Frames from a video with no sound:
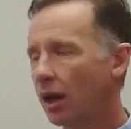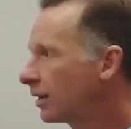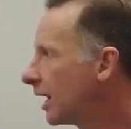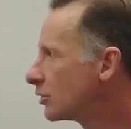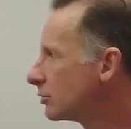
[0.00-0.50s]

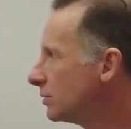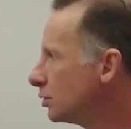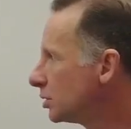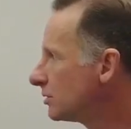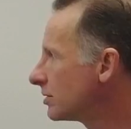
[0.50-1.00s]

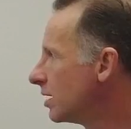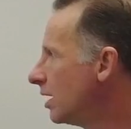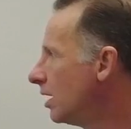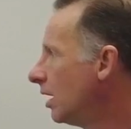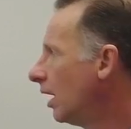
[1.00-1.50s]
contributions.
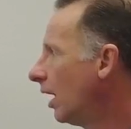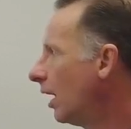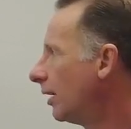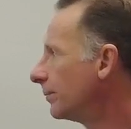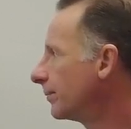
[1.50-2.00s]

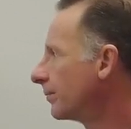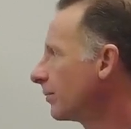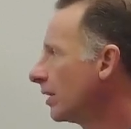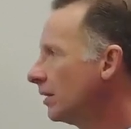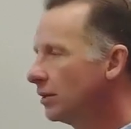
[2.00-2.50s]

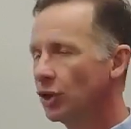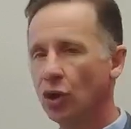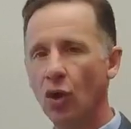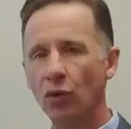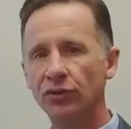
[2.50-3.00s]

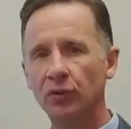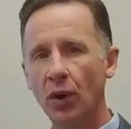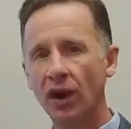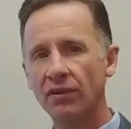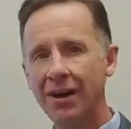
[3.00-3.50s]
Nicole is
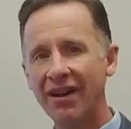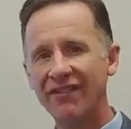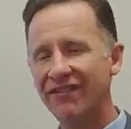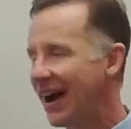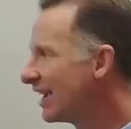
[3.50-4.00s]
one of
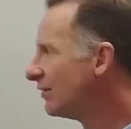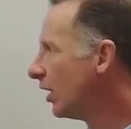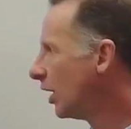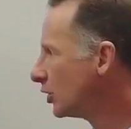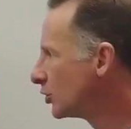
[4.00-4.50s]
about
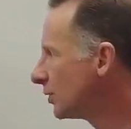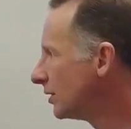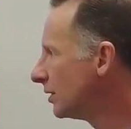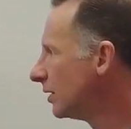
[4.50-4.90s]
500